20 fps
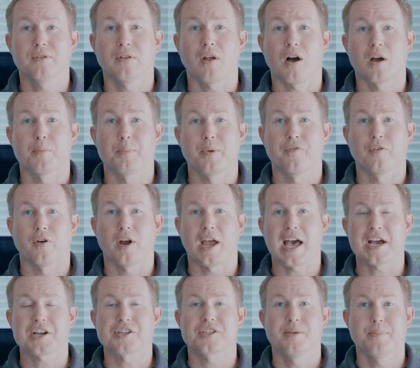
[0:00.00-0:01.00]
long before
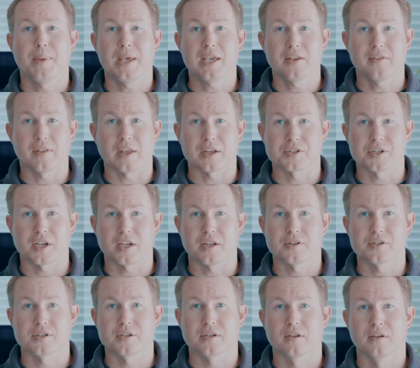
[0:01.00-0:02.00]
actually making that
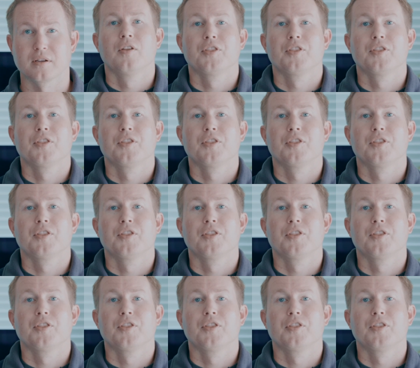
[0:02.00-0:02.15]
change.